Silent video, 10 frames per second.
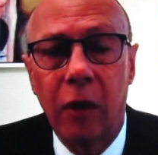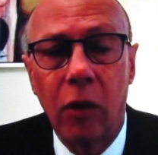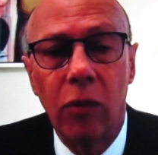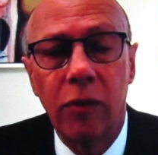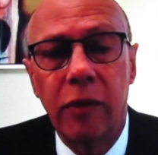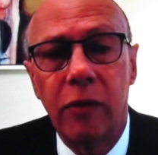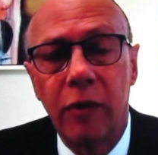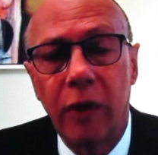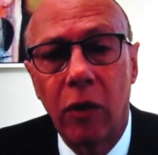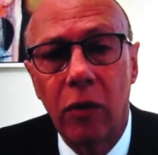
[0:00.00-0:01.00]
solved and
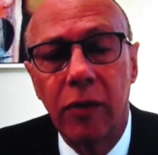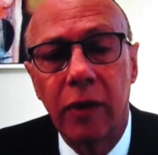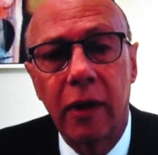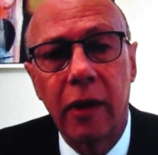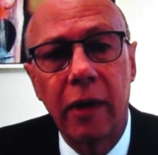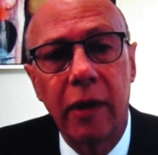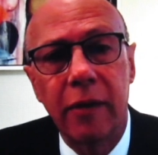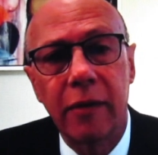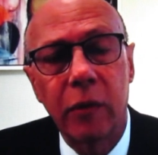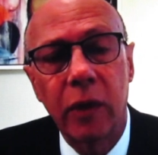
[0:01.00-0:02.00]
resolved
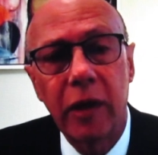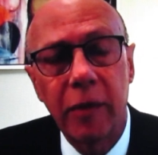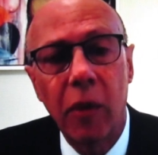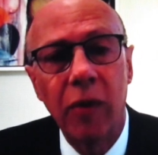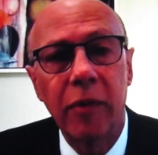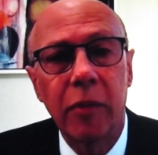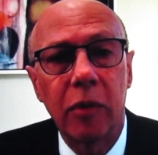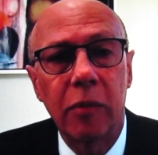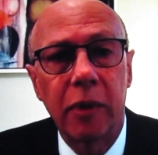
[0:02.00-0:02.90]
as quickly as possible,